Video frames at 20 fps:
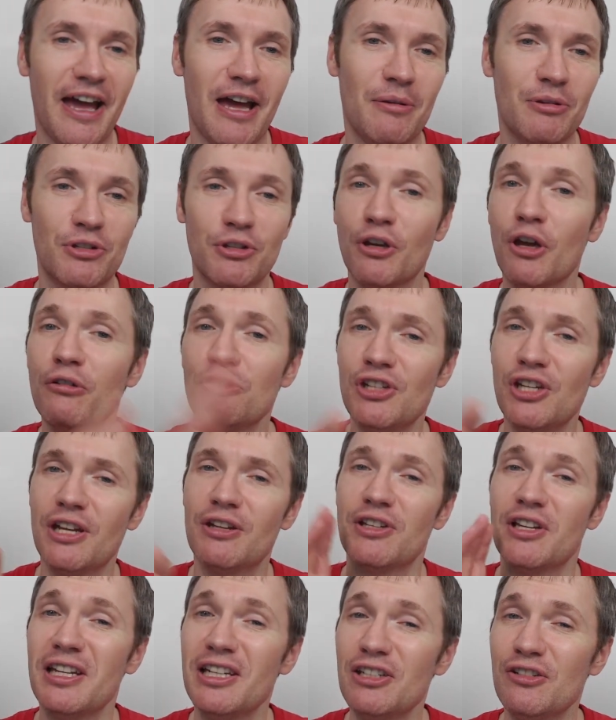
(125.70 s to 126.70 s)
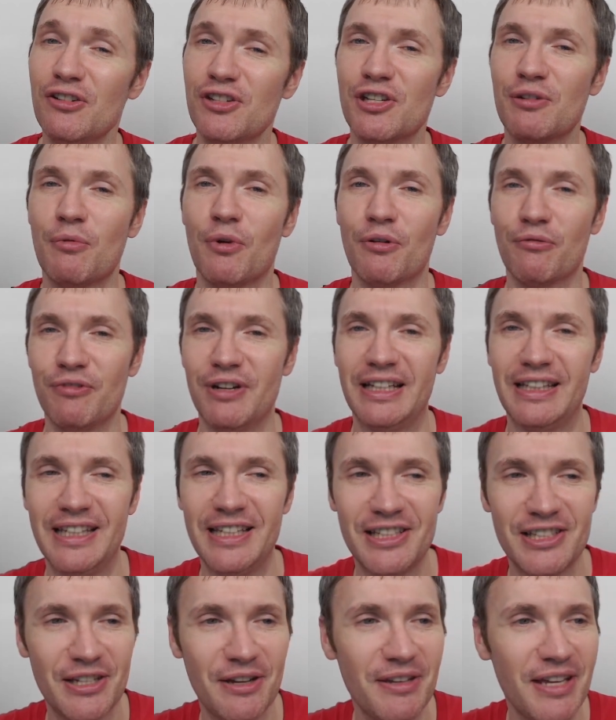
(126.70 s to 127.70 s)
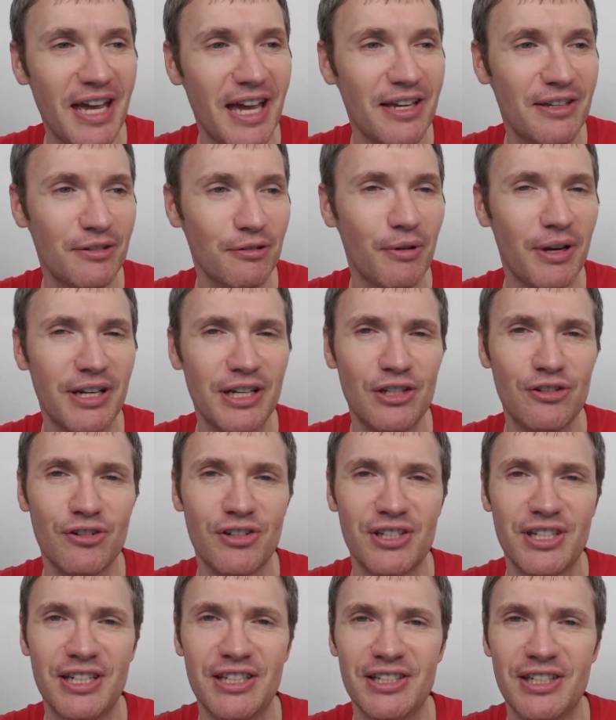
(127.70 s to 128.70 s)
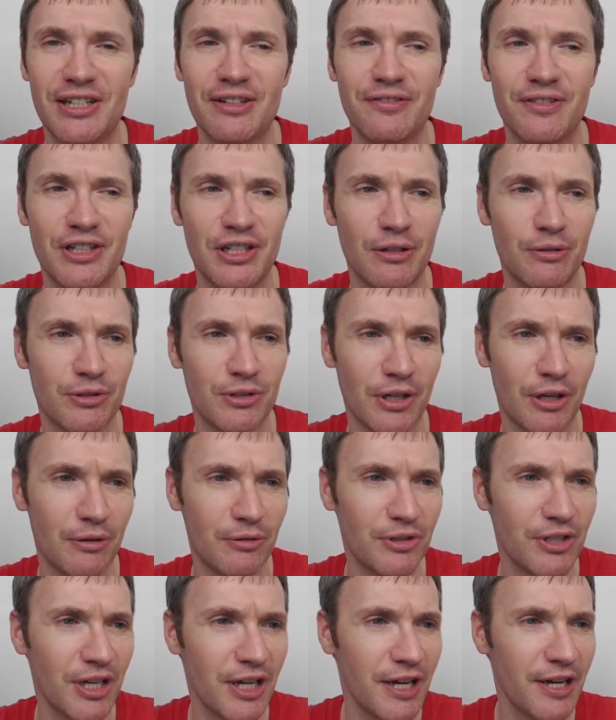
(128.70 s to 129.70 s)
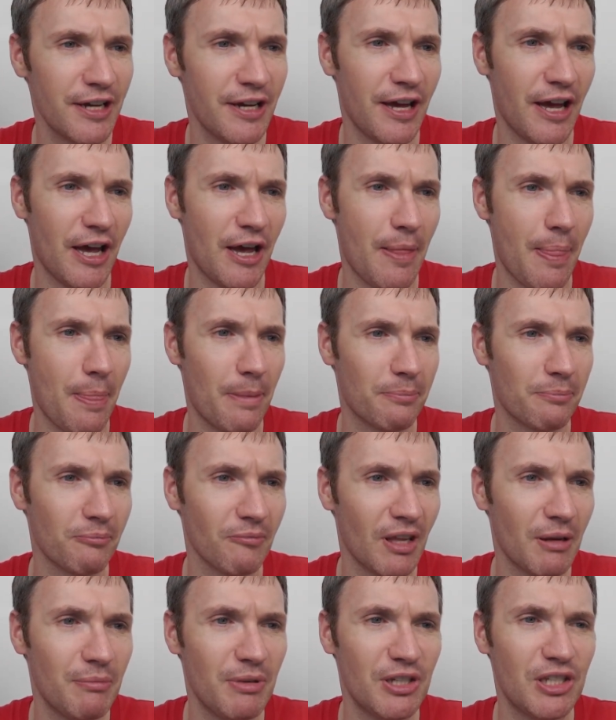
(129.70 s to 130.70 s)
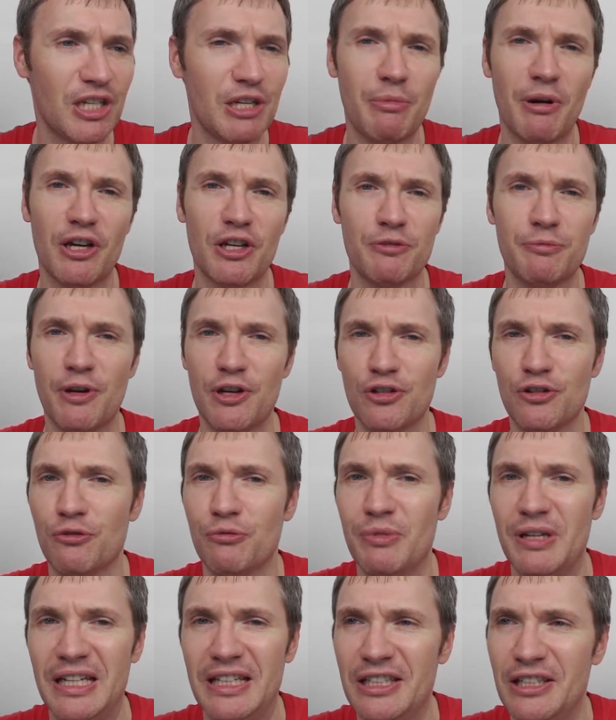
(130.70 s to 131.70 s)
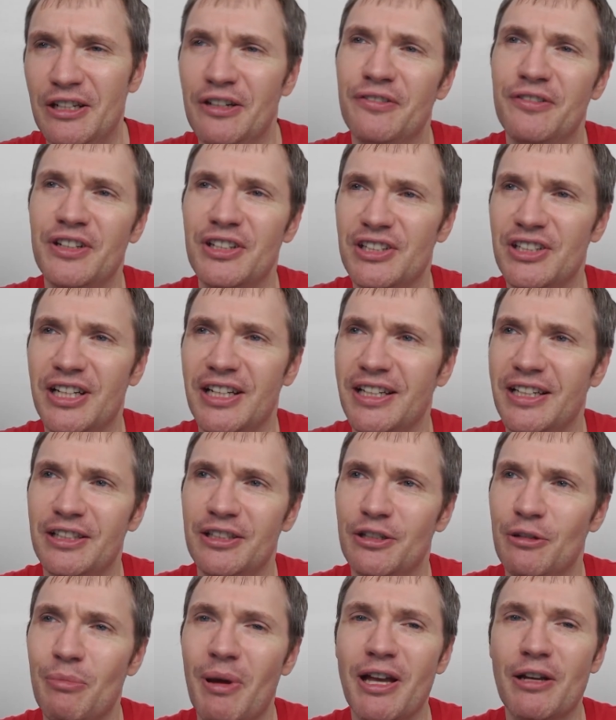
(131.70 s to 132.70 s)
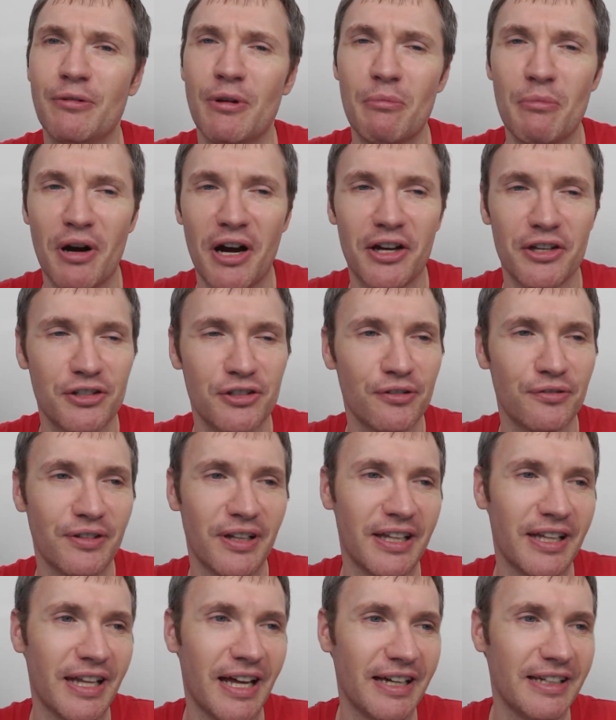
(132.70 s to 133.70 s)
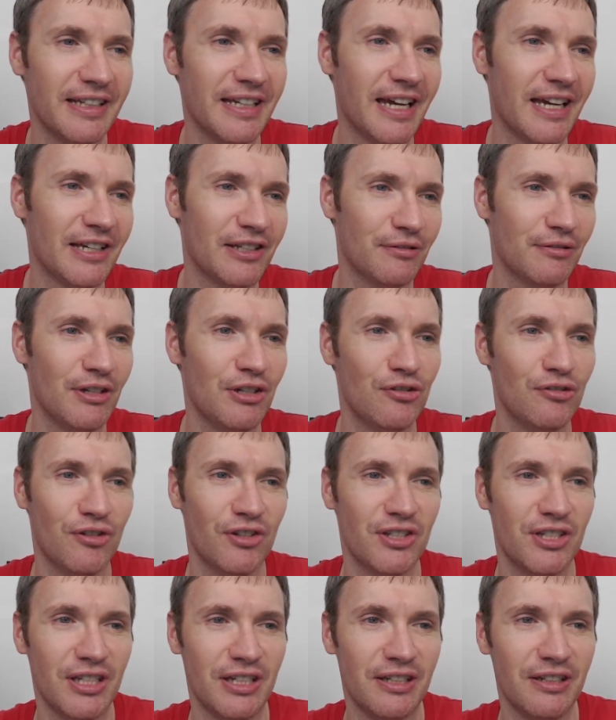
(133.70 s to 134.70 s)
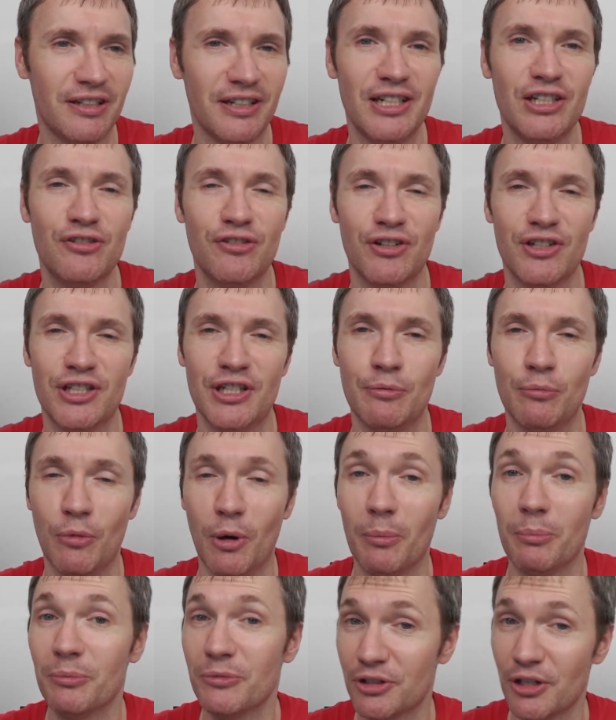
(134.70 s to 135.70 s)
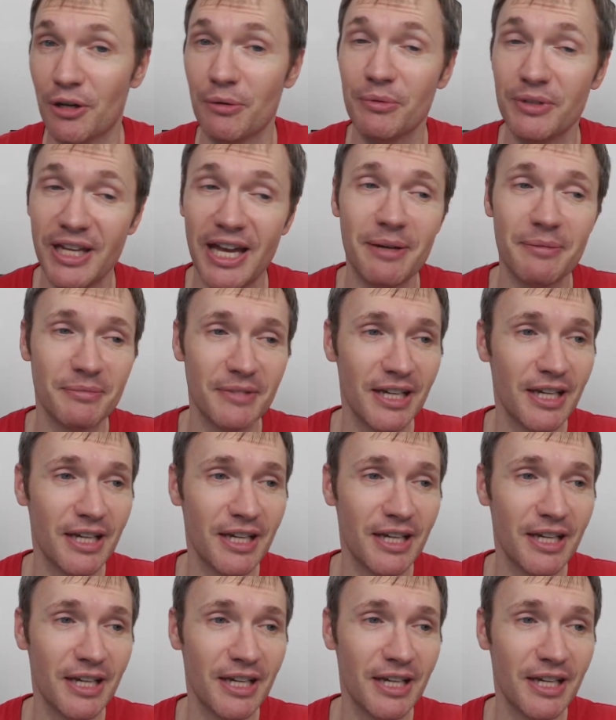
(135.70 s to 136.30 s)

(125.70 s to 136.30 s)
So go check out, an interesting one really. So yeah, it's quite an interesting set of videos those. Biscuit bar special being, you know, things like, I don't know, Penguin bars, stuff like that. Yeah, it's an interesting interesting one. So yeah,